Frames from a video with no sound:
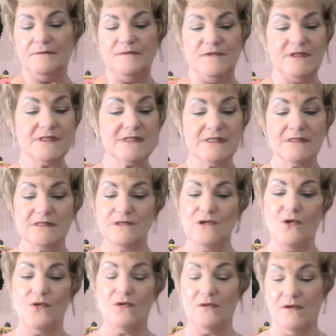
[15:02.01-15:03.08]
This is a
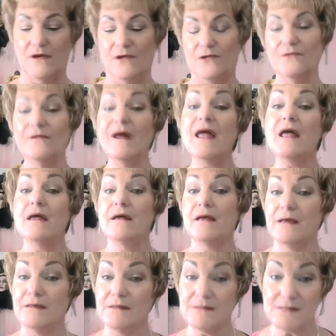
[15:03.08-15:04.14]
Coro,
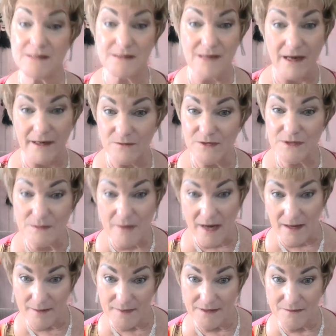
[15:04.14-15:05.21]
and it's staying with
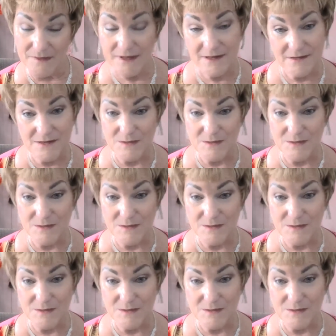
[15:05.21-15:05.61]
Mama because